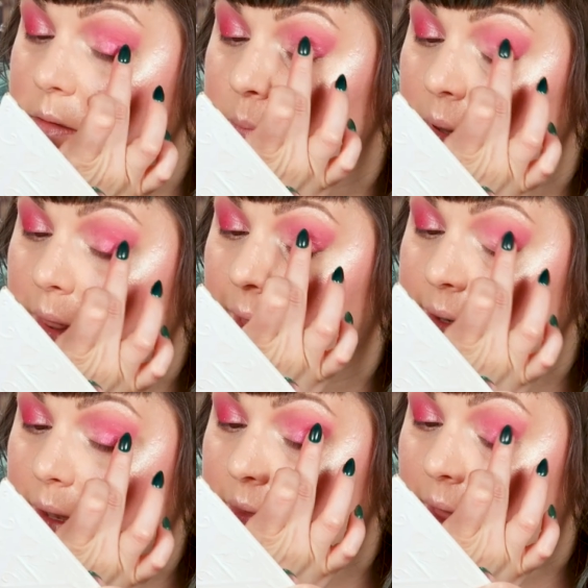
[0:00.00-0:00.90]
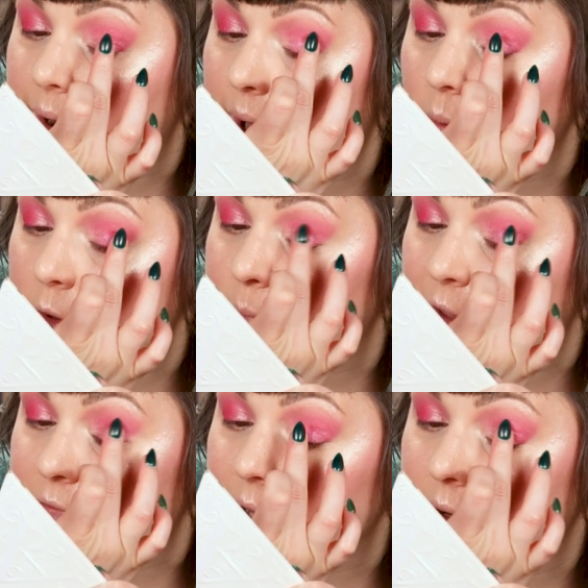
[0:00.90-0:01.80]
blend that out with
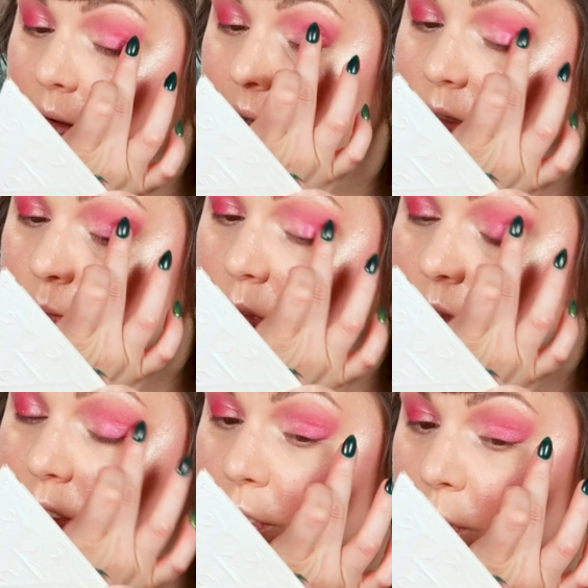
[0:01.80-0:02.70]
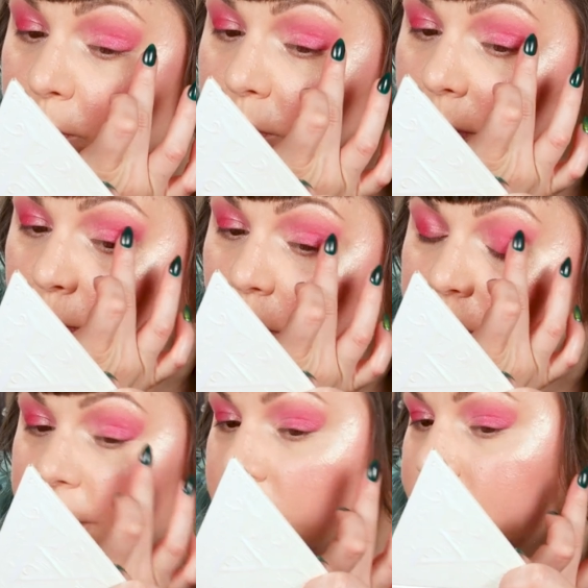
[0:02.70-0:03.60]
my finger as opposed to my
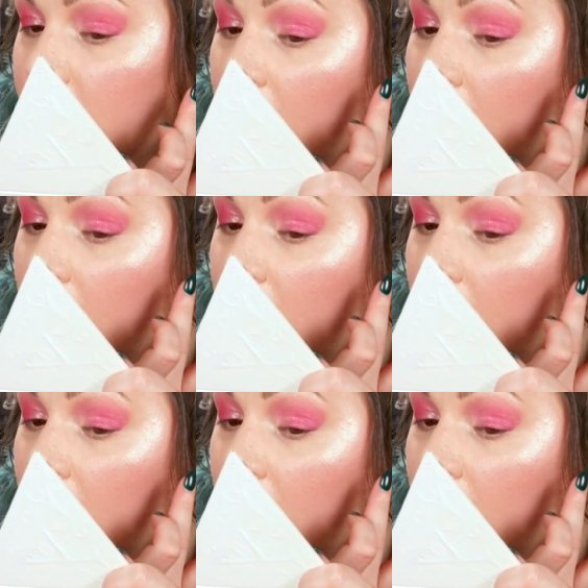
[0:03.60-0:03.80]
brush.